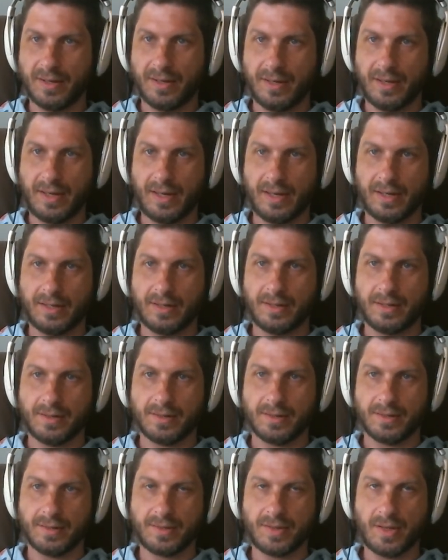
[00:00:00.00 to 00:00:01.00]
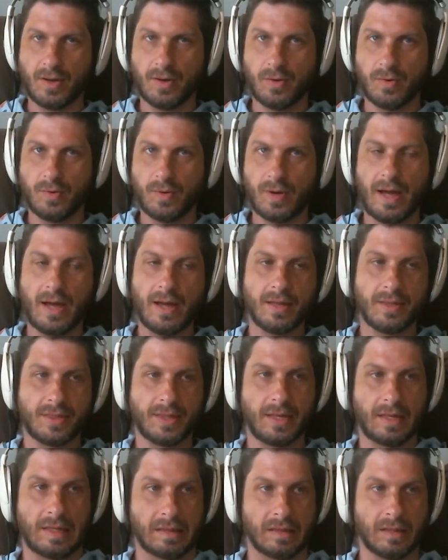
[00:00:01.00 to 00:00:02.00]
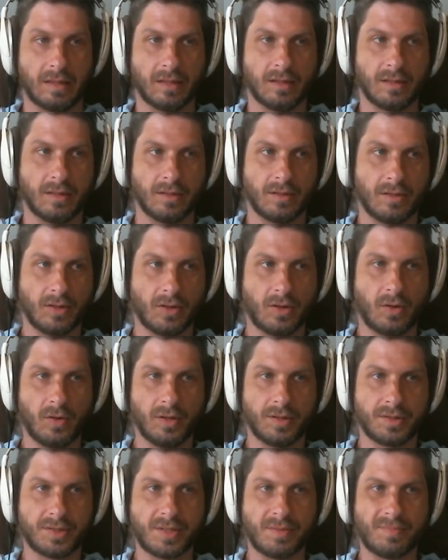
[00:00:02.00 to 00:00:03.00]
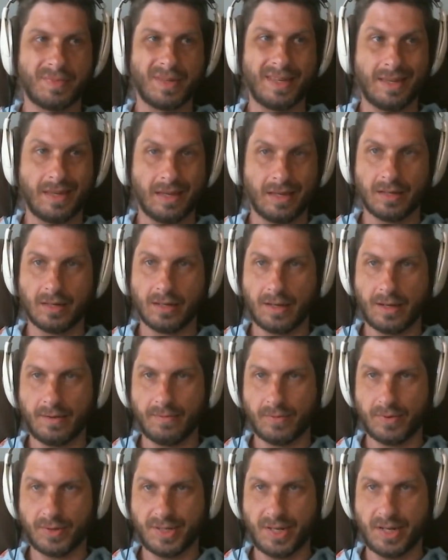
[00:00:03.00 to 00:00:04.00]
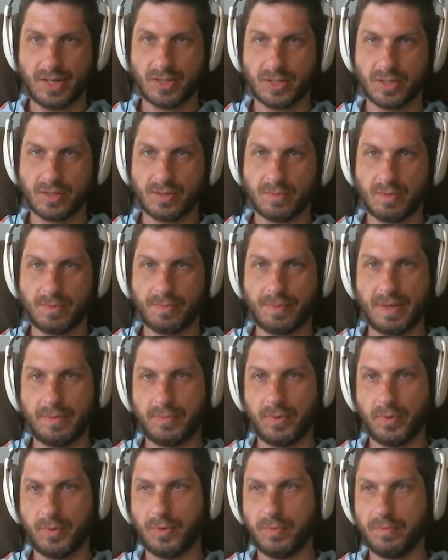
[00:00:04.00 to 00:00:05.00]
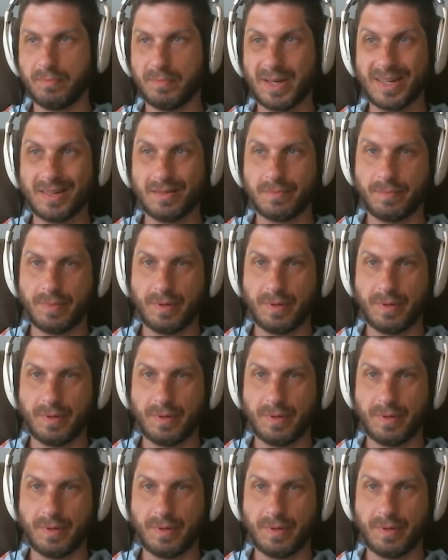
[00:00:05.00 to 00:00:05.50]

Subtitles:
And so I think the goal is to begin conversations with people who might